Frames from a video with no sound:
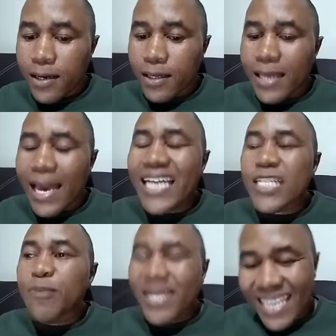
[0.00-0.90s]
the
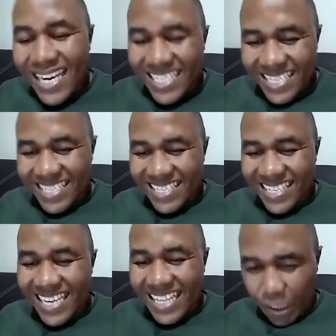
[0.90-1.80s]
expectation is
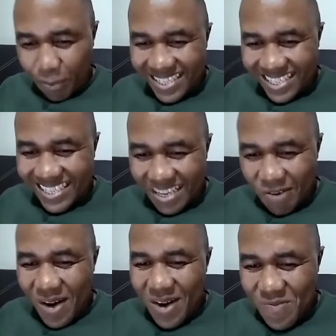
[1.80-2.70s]
that that person is the
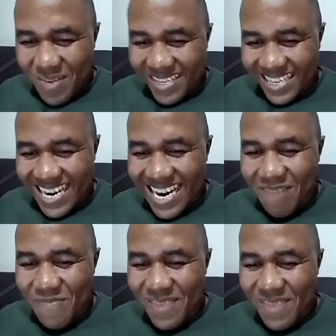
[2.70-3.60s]
one who must
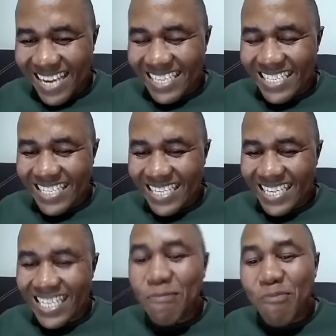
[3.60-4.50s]
come and
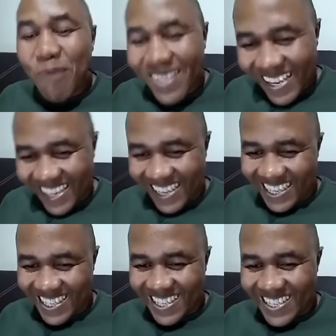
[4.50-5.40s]
report the
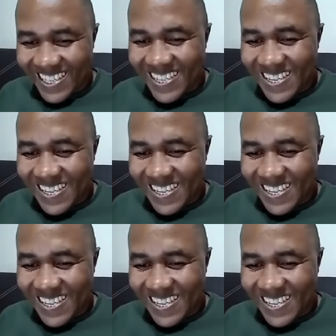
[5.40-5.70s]
case